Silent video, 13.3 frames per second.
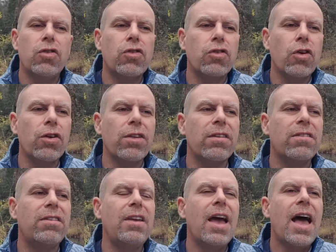Start to
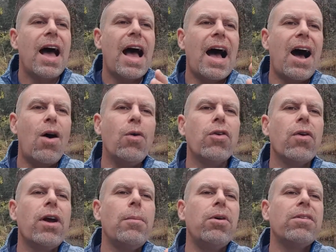see how
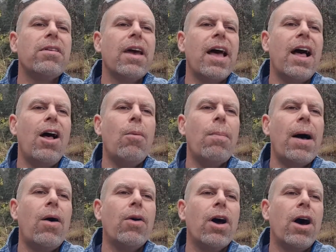you're able to help
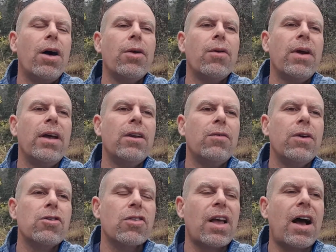out other individuals,